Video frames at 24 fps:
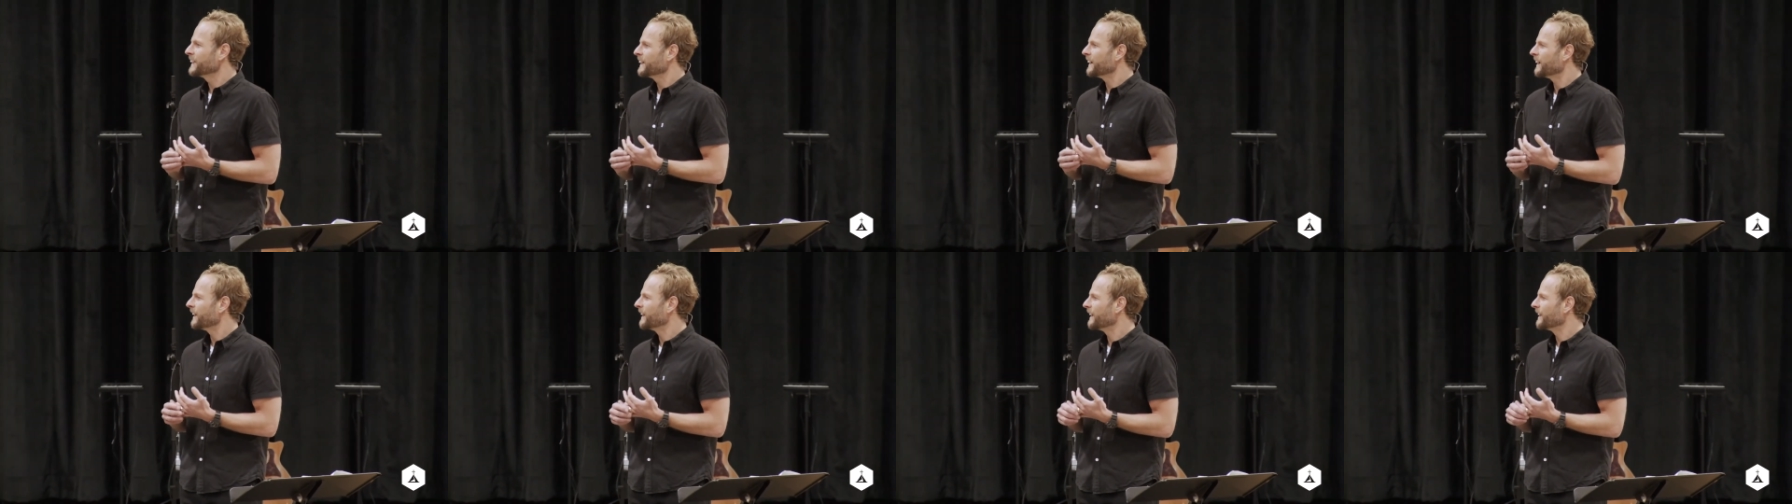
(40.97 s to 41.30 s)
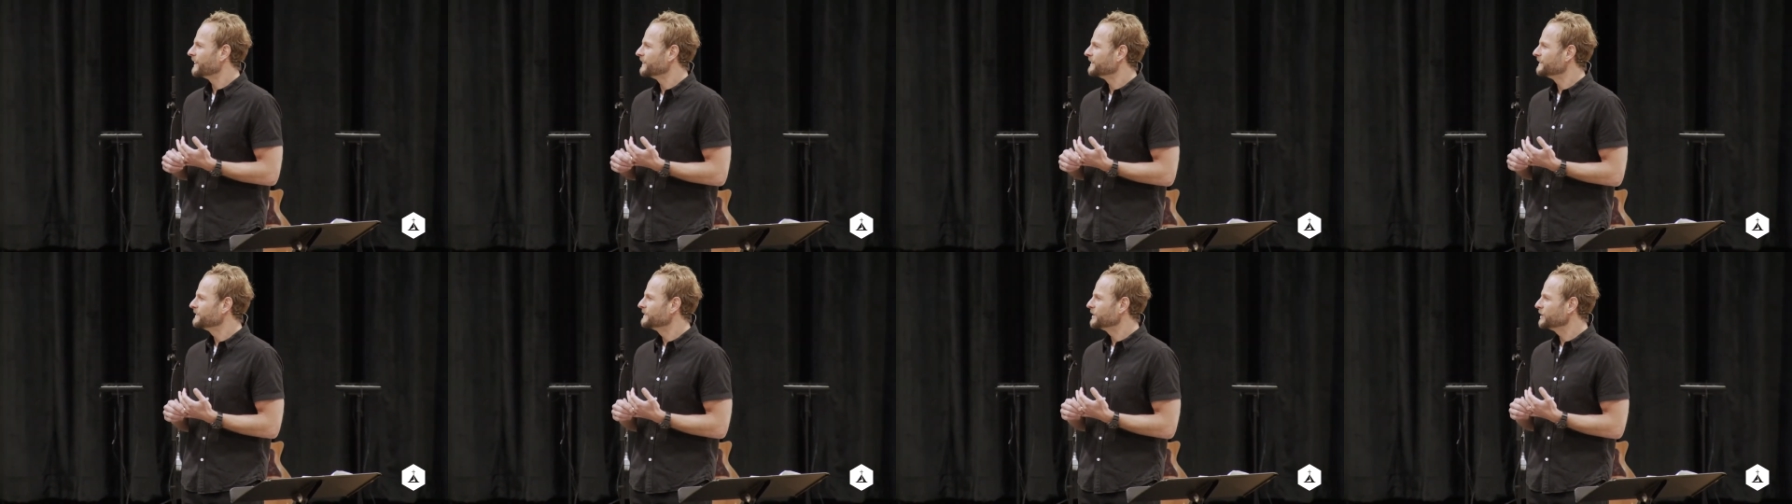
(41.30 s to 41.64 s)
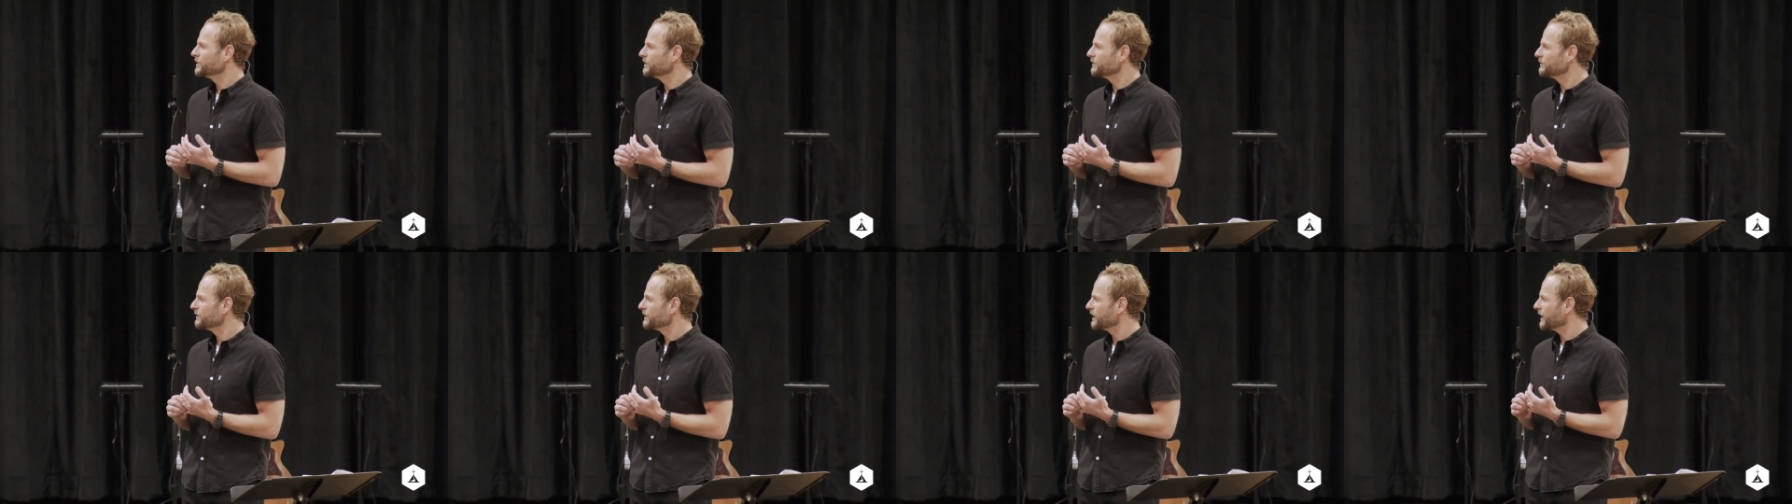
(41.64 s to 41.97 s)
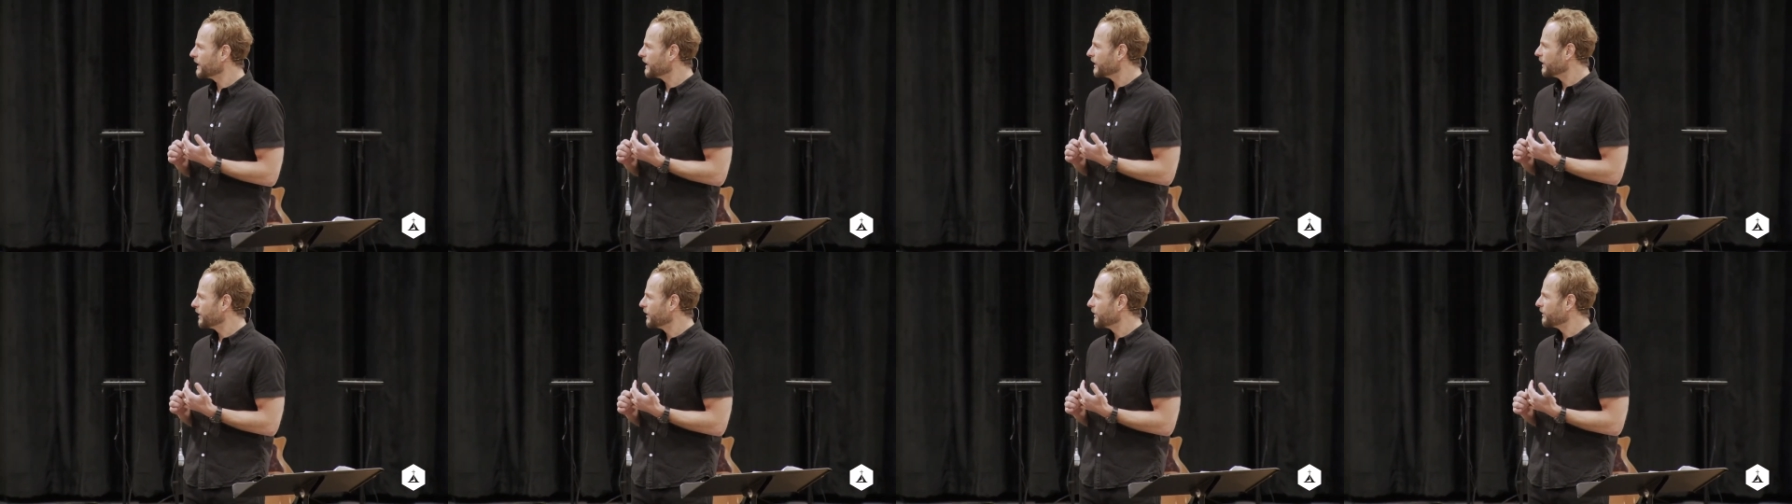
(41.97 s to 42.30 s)
Uh, do you
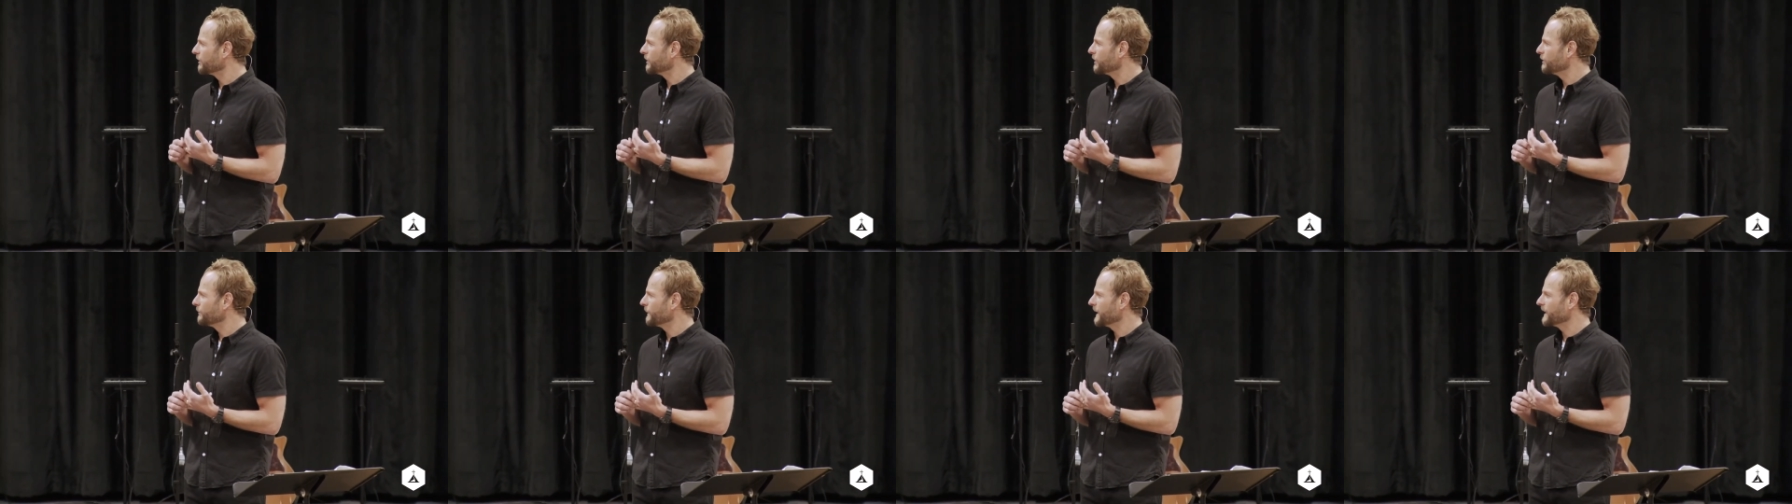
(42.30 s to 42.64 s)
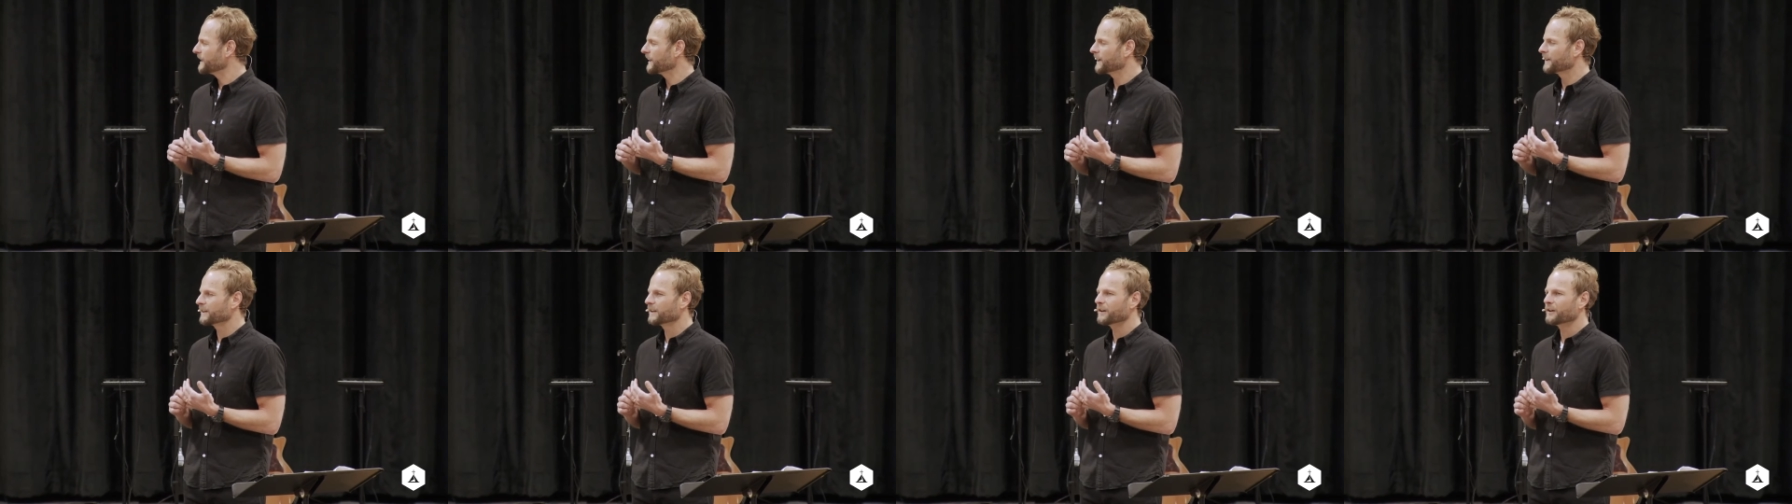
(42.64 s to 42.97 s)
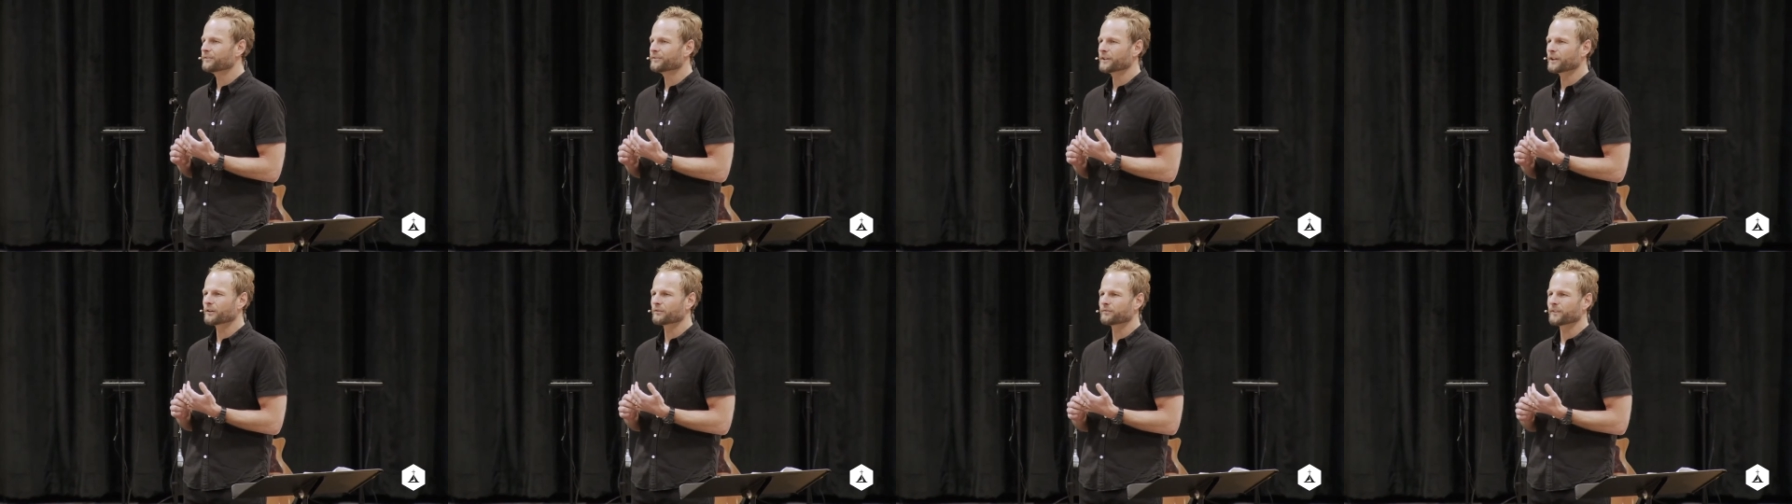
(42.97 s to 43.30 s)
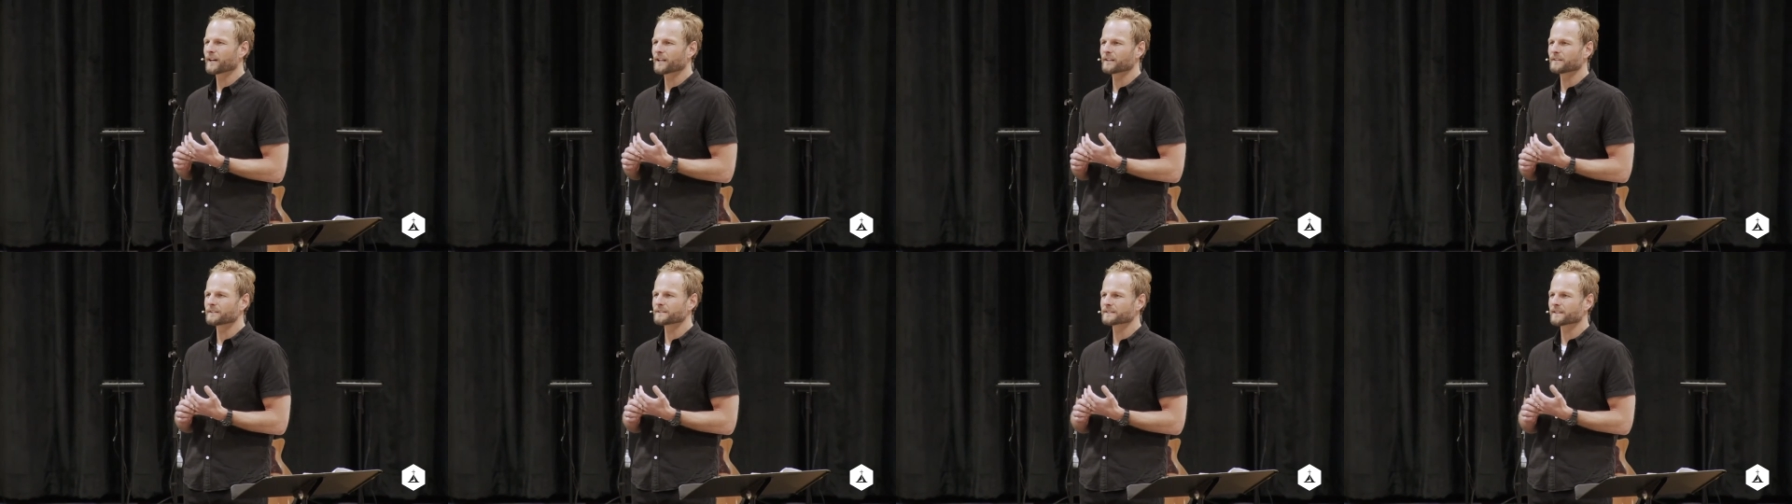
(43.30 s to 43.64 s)
know, you might not know if you don't
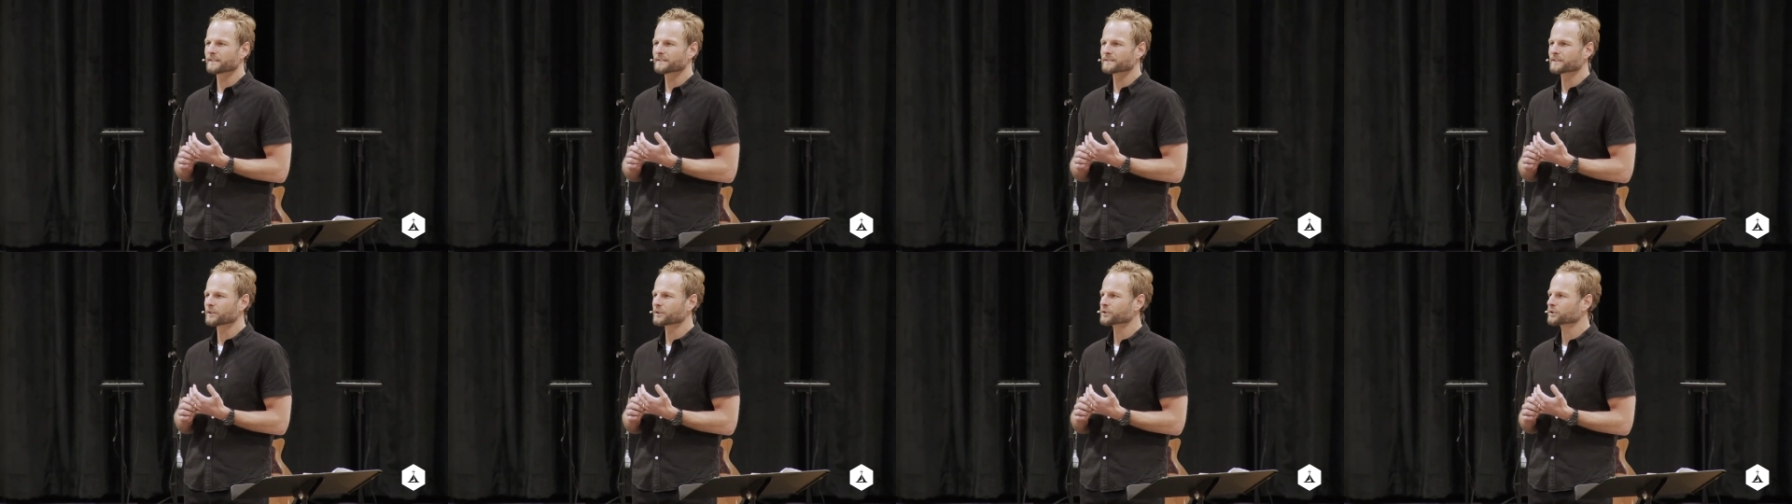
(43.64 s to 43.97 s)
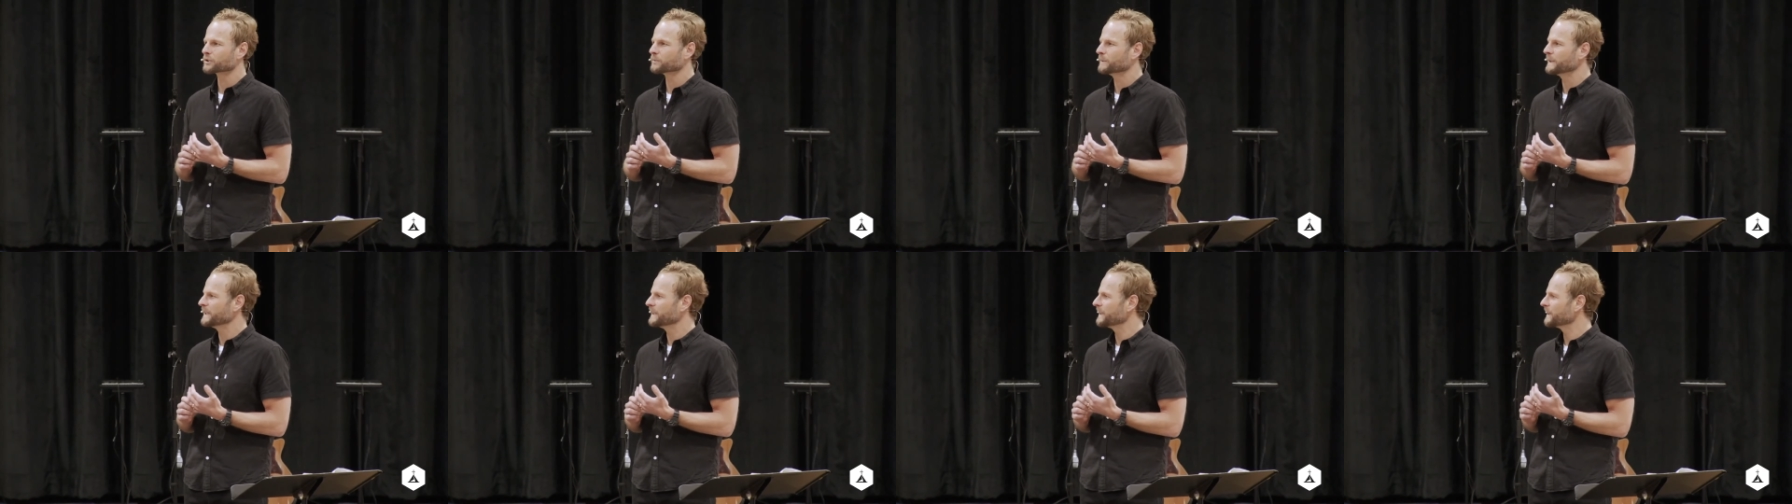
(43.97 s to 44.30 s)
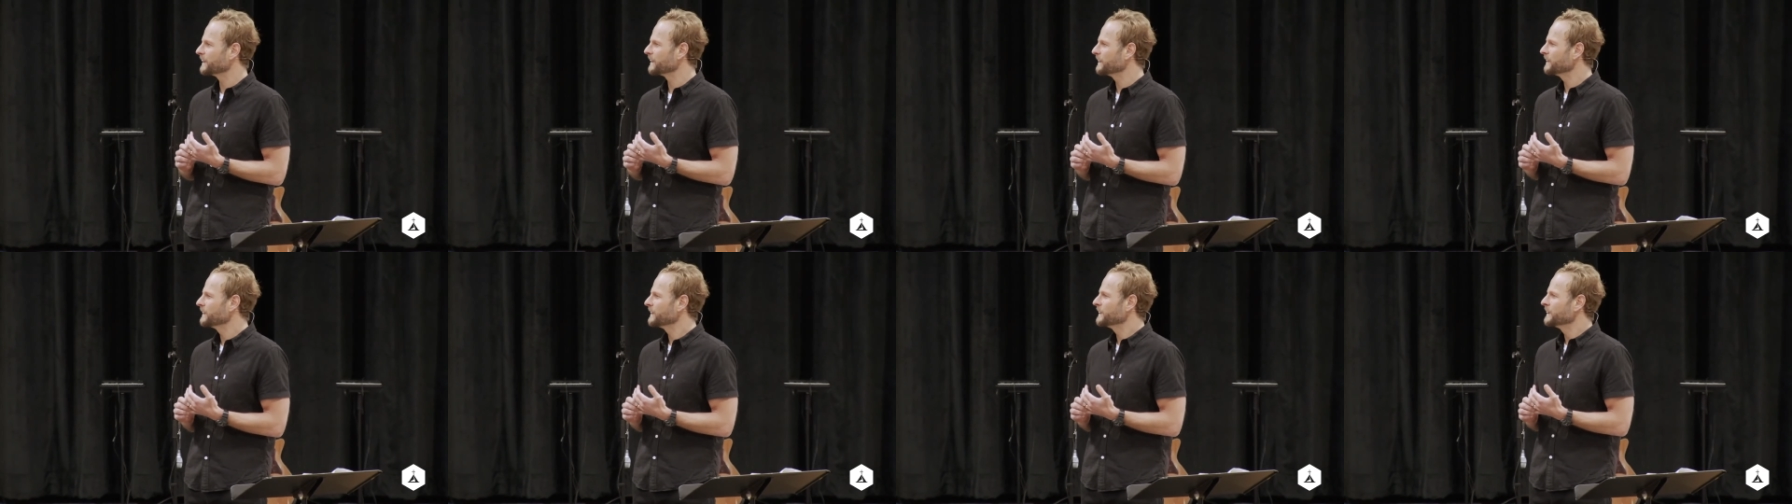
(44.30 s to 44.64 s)
follow us on social media,